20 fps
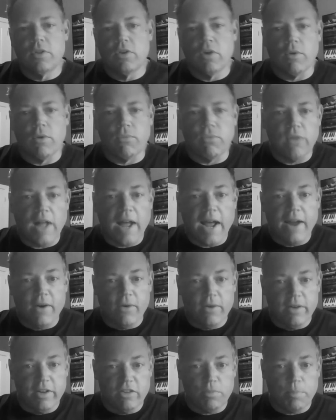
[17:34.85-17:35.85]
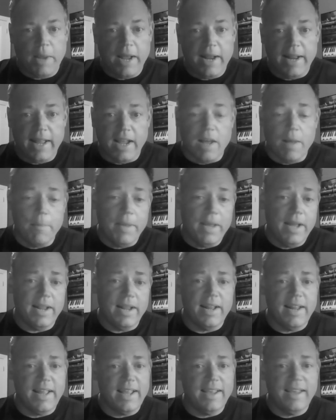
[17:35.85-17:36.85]
flyer on this band. They come in
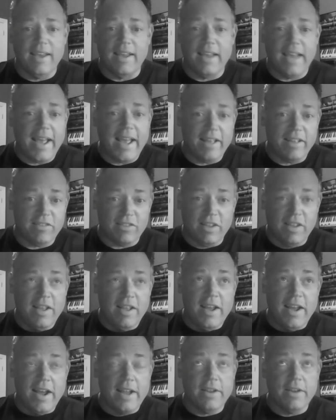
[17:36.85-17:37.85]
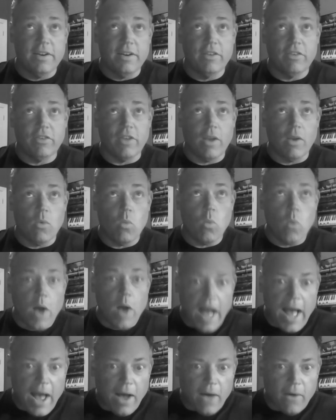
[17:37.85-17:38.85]
and they kick ass, and you're just like,
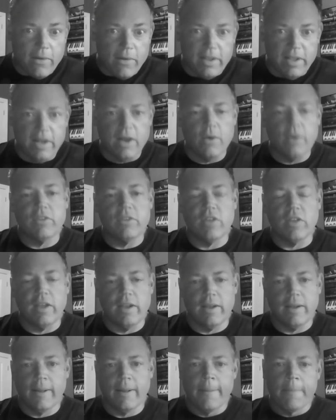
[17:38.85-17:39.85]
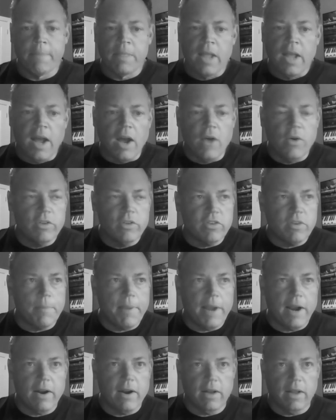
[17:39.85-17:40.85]
wow. You know, it's like, I always
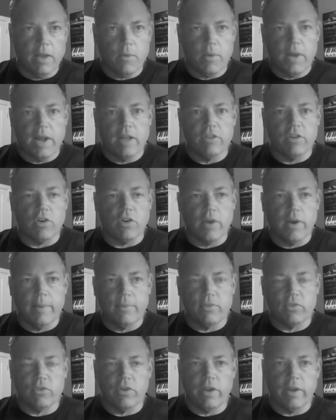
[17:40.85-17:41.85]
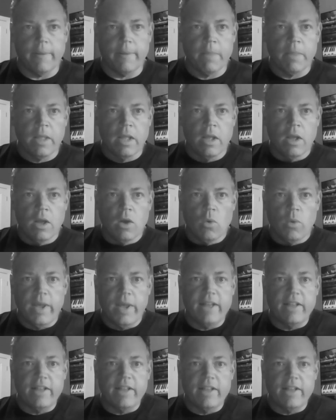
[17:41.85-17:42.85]
compare it, like when I was at Grape Street,
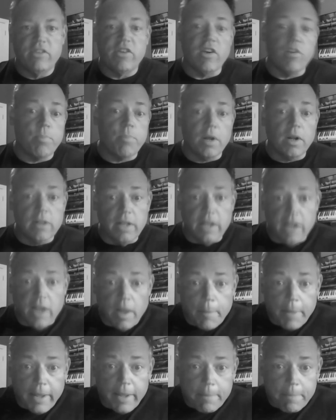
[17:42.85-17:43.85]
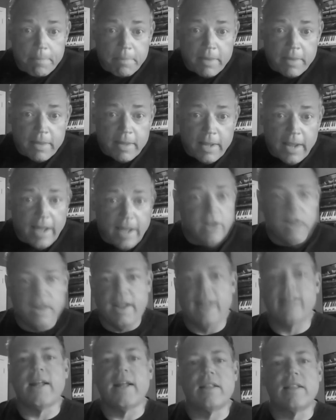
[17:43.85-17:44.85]
we had Jeff Buckley come in,
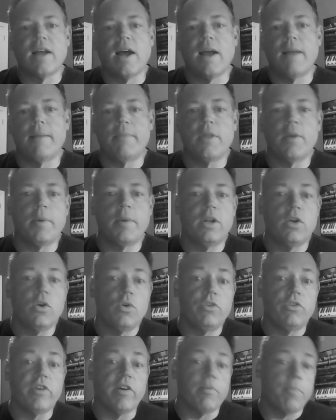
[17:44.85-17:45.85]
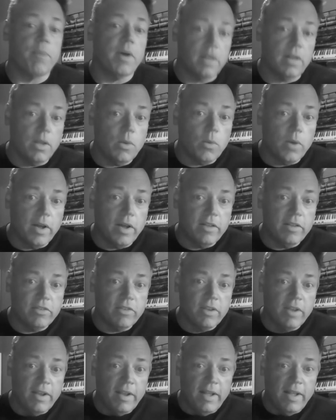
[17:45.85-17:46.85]
and at that time nobody knew who Jeff Buckley
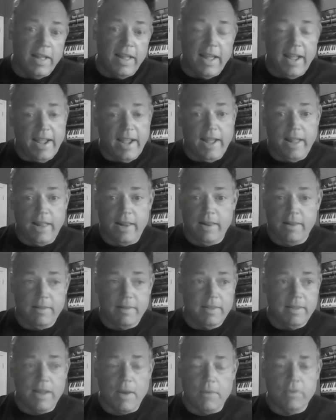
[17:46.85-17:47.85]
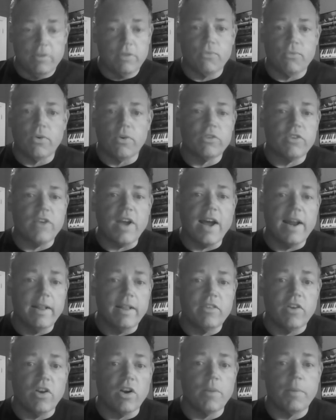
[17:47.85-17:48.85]
was, and that was the first guy
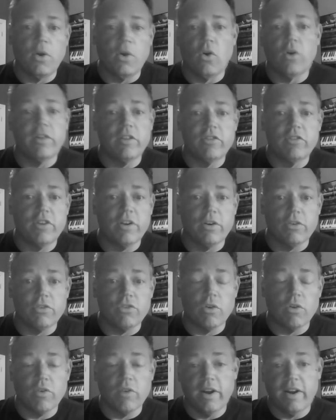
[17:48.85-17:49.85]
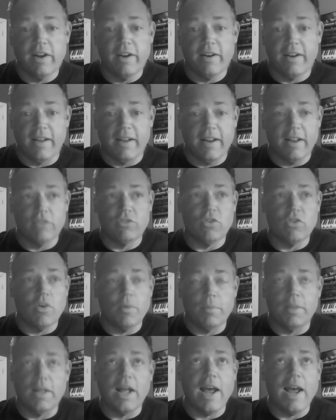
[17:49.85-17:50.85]
that turned me on to singer-songwriting, and I
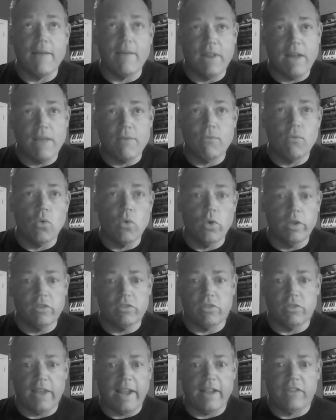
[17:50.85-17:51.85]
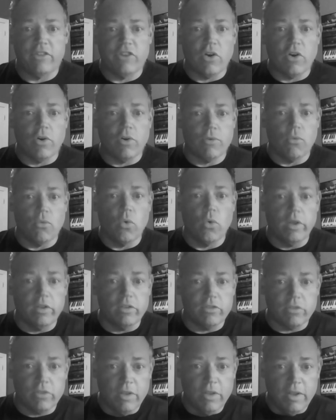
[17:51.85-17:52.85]
saw him live, and that voice, angelic voice,